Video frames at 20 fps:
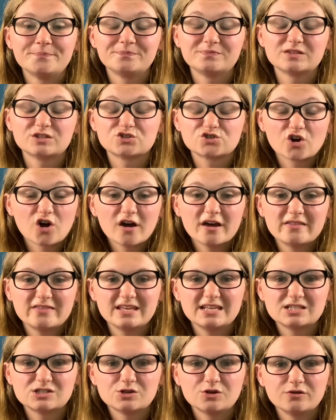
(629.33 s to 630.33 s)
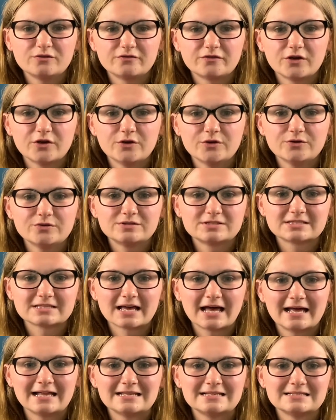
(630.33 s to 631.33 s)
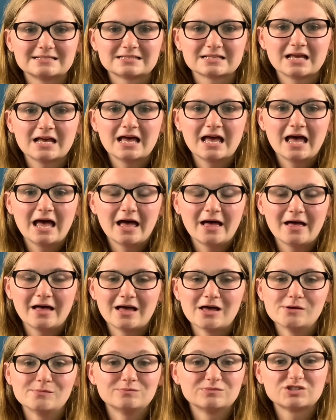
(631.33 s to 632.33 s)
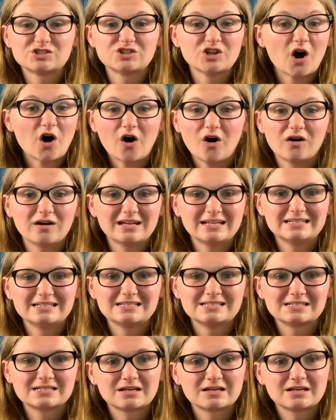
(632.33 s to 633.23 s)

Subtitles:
try these new foods and start and